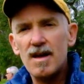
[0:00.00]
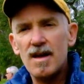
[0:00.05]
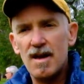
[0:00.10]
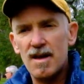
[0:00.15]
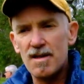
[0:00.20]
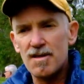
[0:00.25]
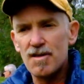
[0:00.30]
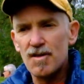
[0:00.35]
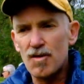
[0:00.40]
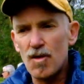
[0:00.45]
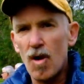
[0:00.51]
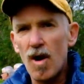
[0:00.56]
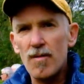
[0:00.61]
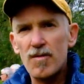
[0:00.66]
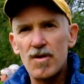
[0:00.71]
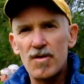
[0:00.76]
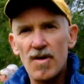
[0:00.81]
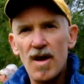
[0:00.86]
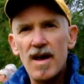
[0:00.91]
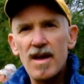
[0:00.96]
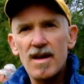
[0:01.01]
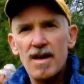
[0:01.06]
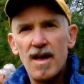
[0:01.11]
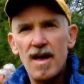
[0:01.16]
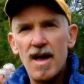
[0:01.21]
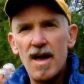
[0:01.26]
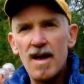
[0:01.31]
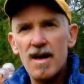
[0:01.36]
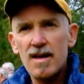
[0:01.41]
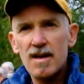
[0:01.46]
is the time to take
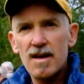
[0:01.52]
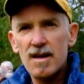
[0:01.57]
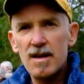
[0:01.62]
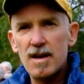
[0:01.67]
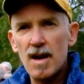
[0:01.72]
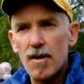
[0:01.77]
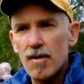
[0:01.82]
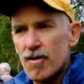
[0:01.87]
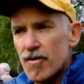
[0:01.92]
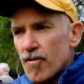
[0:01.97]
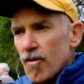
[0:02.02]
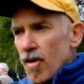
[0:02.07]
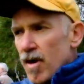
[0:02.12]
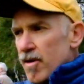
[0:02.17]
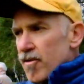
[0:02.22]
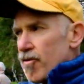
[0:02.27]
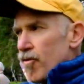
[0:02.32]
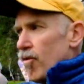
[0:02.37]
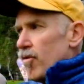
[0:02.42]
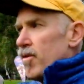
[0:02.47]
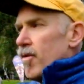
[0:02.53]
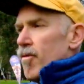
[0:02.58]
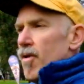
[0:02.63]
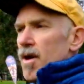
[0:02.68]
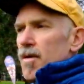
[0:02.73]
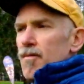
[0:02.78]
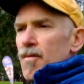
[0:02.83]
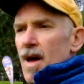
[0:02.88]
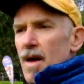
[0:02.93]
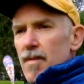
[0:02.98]
care, you know, and try and draw the
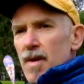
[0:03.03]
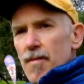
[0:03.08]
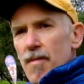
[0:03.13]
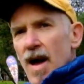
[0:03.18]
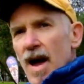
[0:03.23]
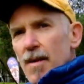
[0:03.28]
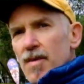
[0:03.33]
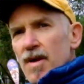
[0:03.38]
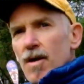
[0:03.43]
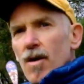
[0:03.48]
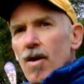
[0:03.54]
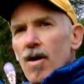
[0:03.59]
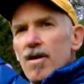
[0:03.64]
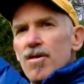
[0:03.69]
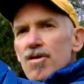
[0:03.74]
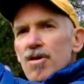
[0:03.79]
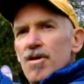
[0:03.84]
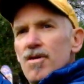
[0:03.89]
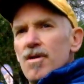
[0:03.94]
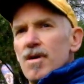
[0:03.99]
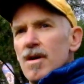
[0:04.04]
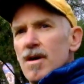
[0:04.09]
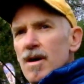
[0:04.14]
rod maybe back behind you